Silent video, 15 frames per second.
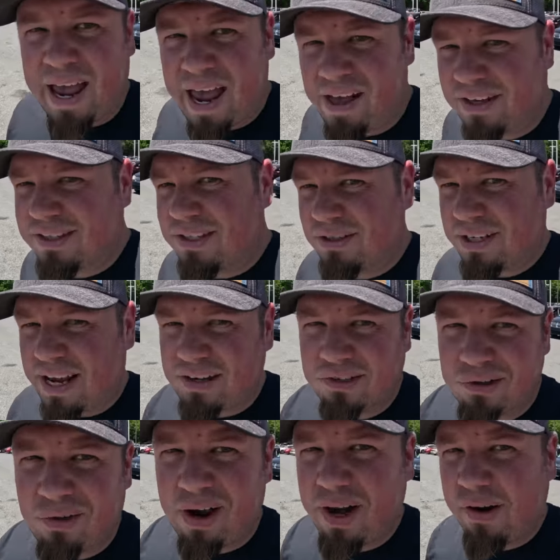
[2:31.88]
Alex is
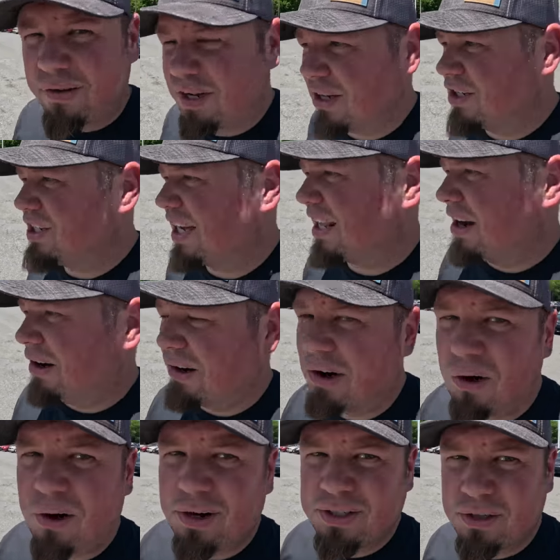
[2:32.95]
actually right over here checking out a
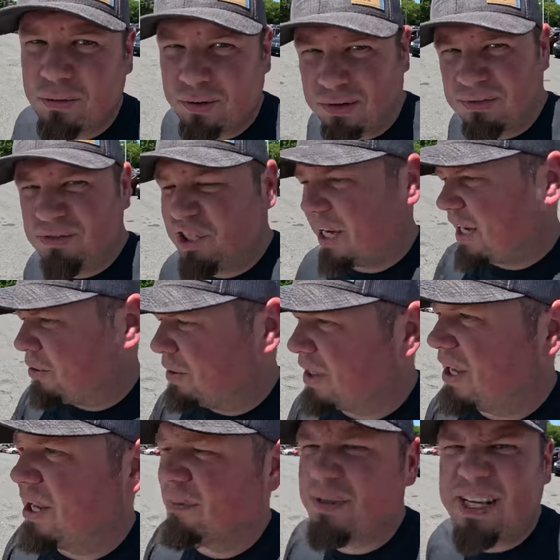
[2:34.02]
car, so we'll check in
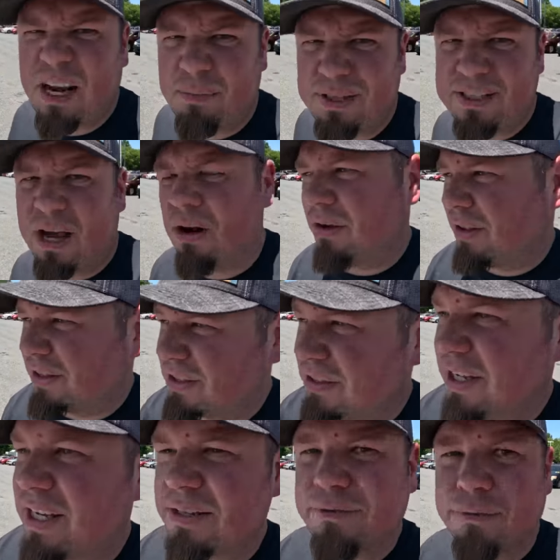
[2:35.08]
with him, see how he's got on the
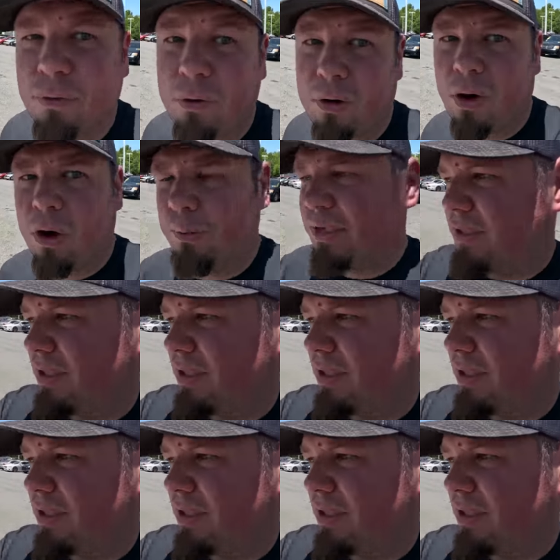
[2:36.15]
list for our